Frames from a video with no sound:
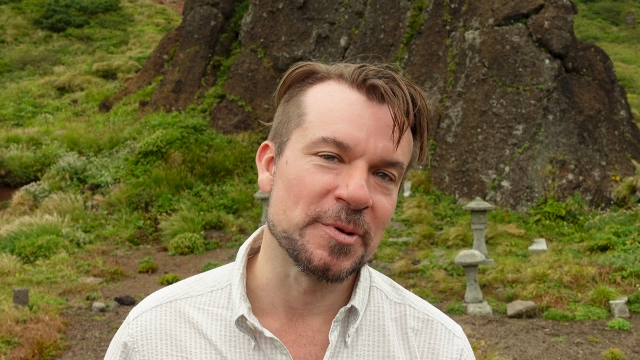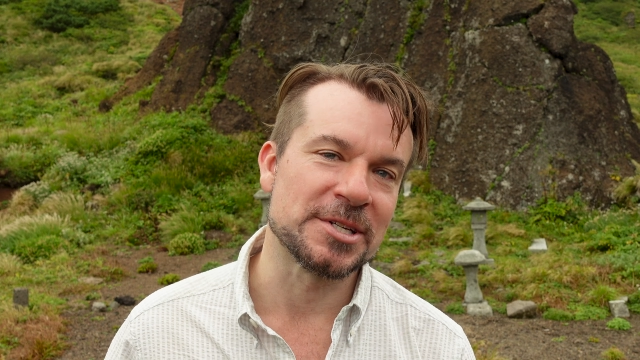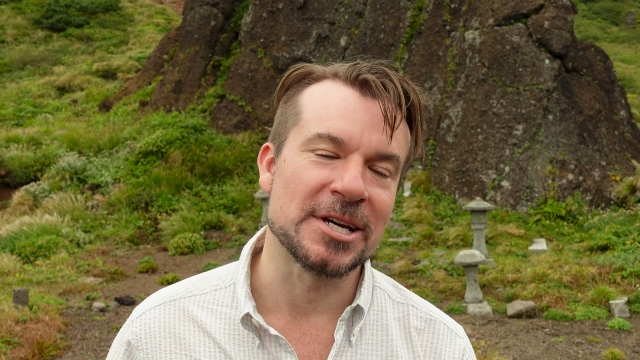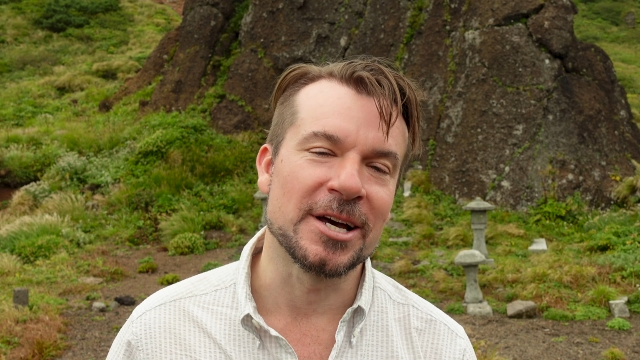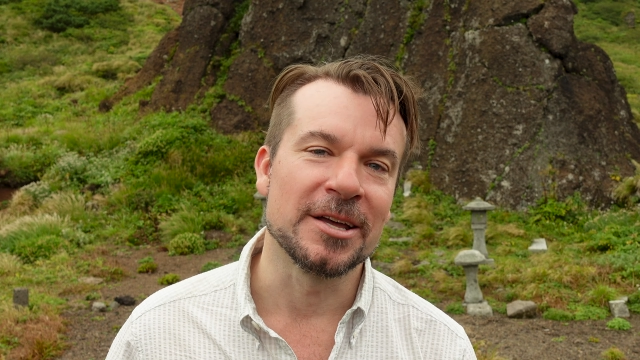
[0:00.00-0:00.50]

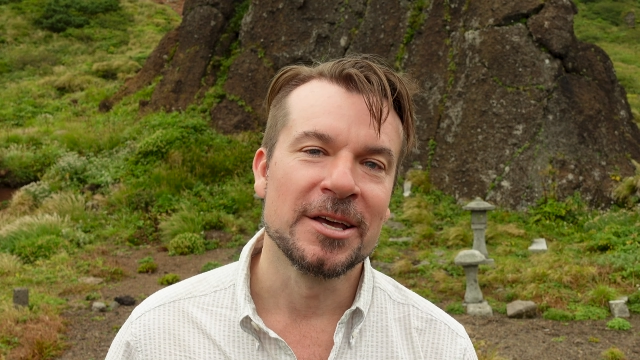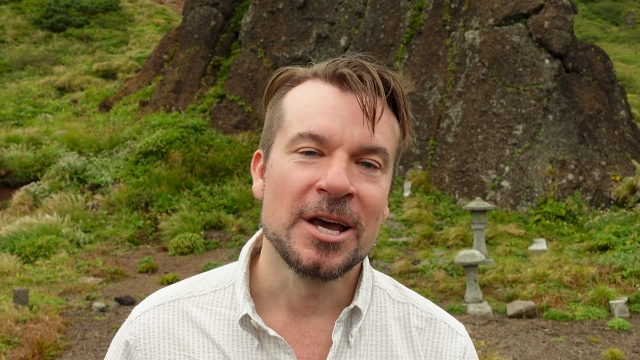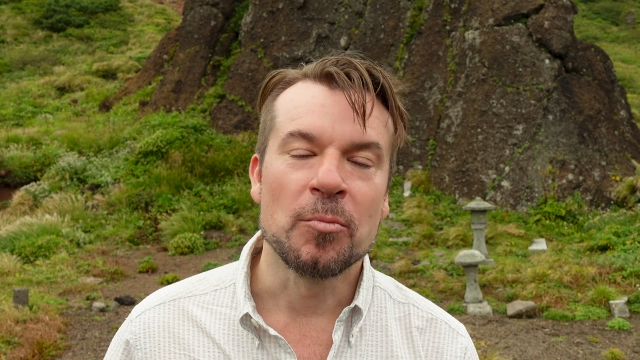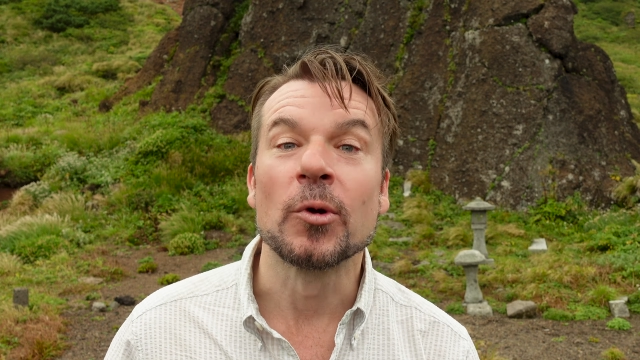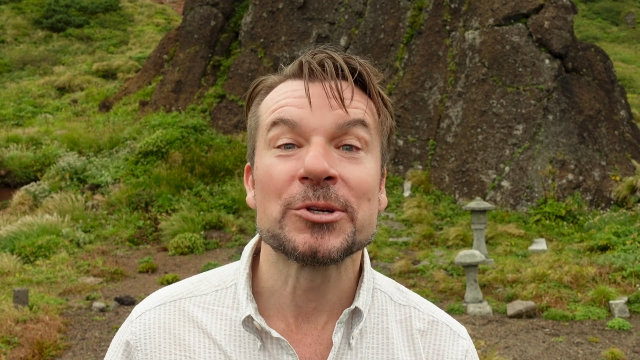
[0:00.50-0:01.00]
bit
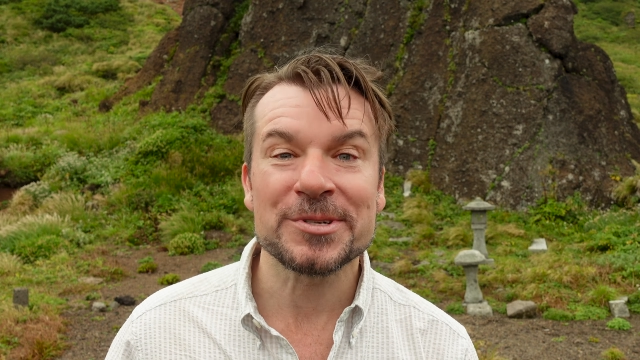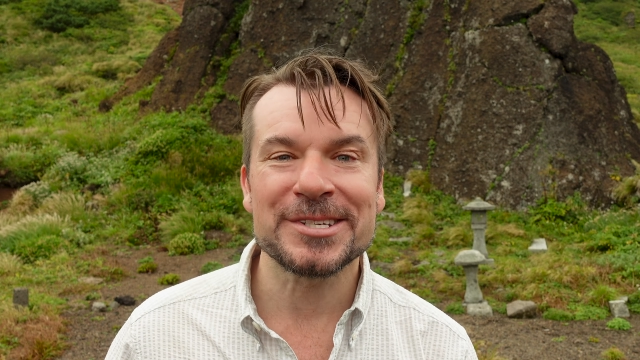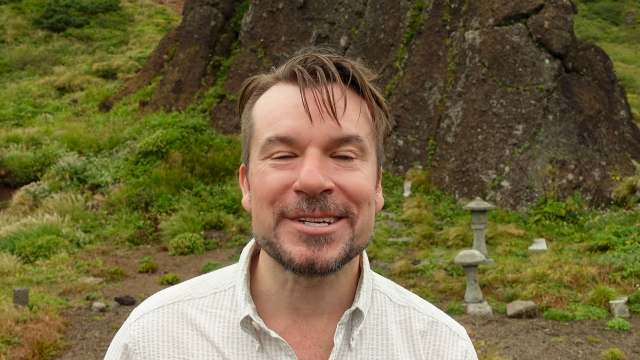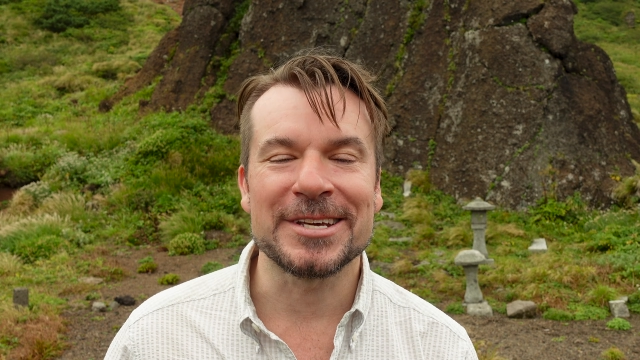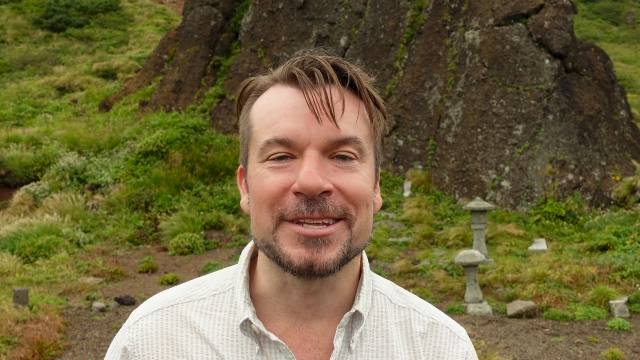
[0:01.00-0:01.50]
more
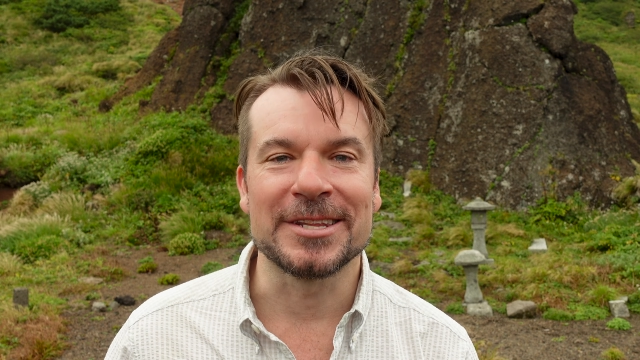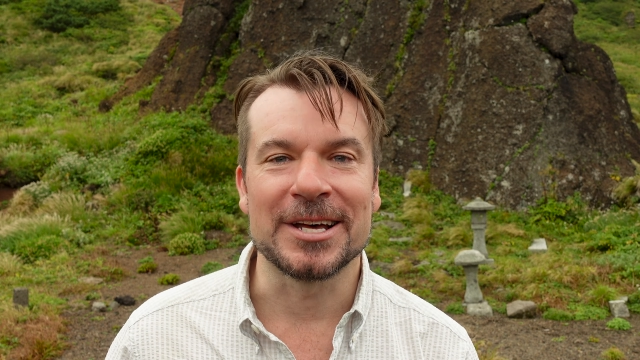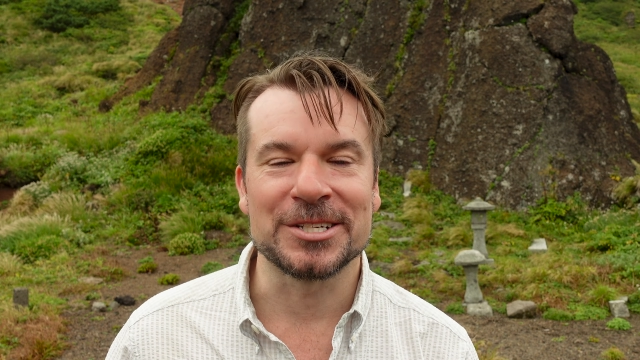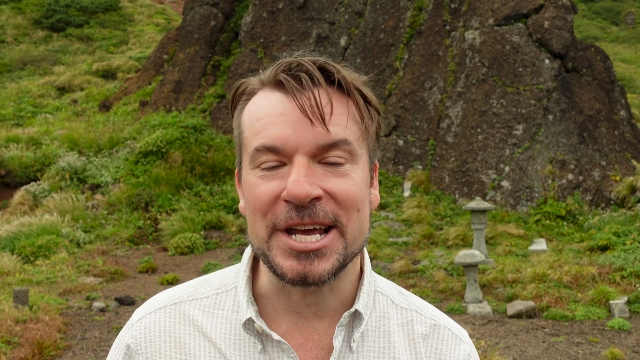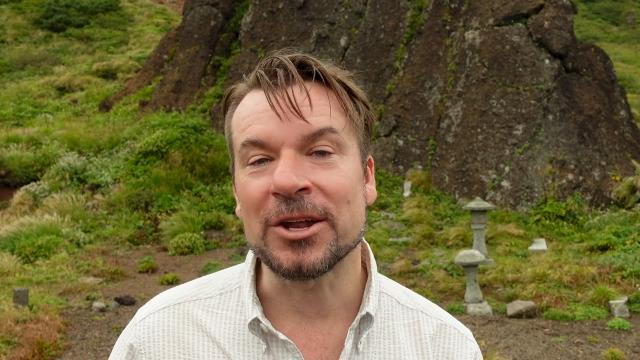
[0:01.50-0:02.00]
interested in
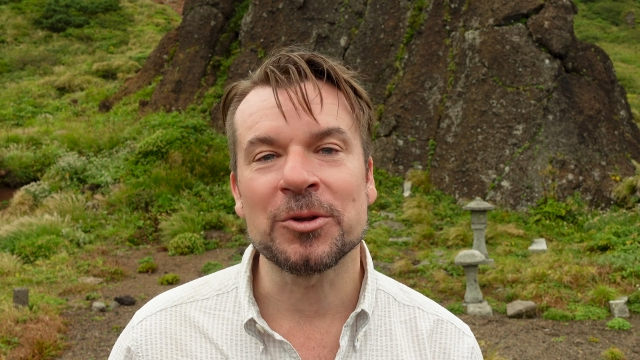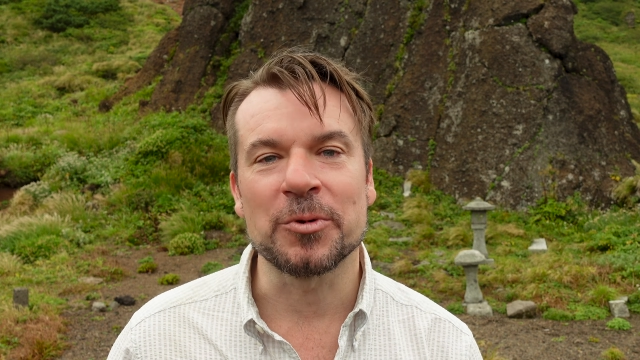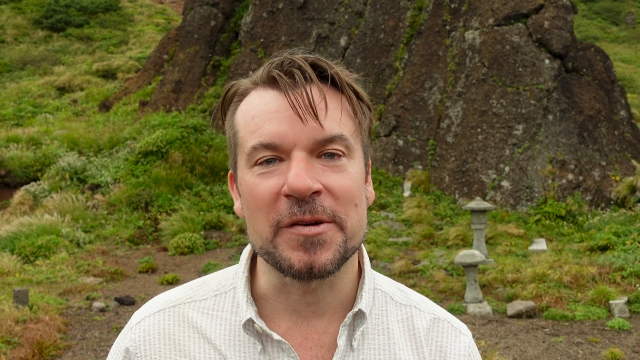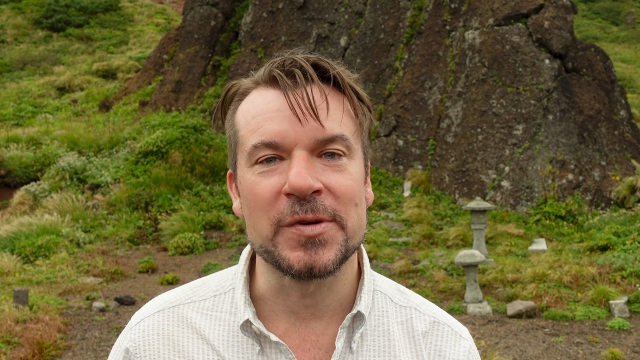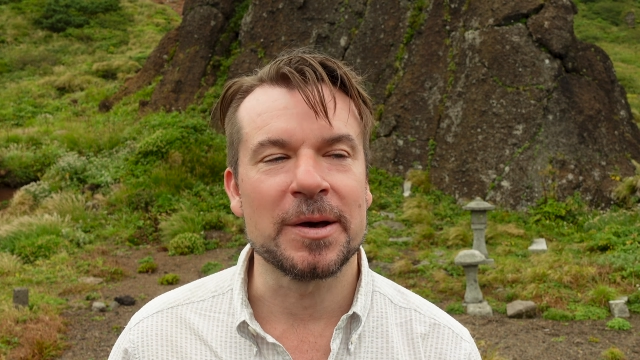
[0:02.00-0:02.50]
the channel and
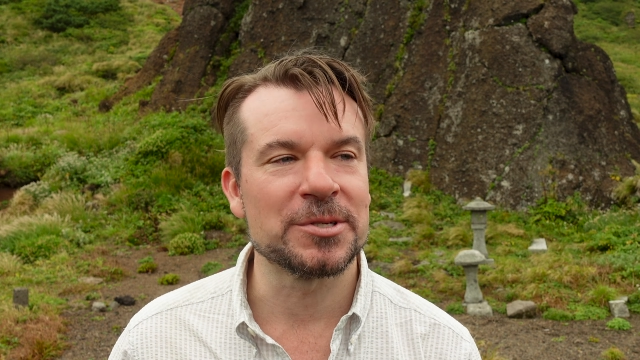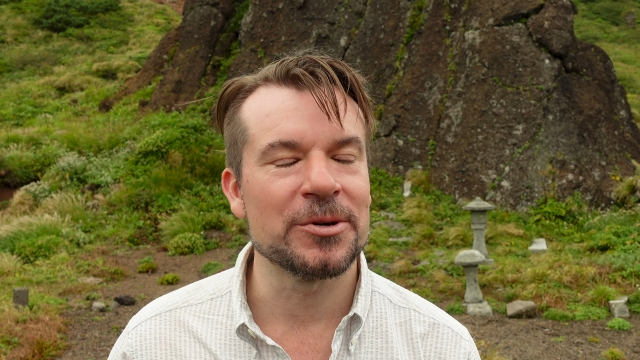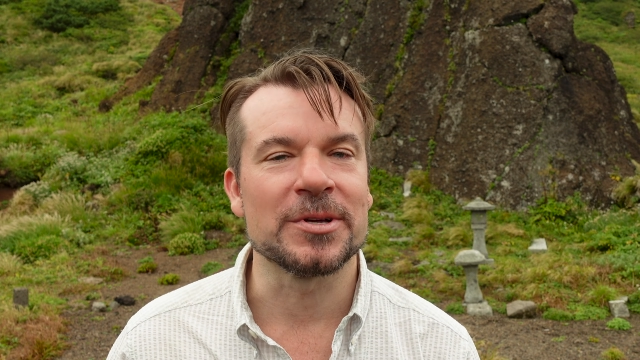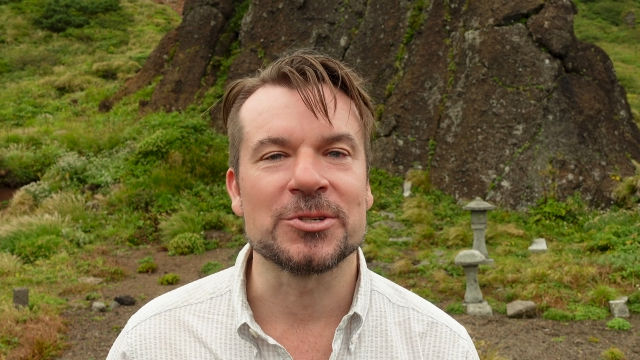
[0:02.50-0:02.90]
what I've been up to,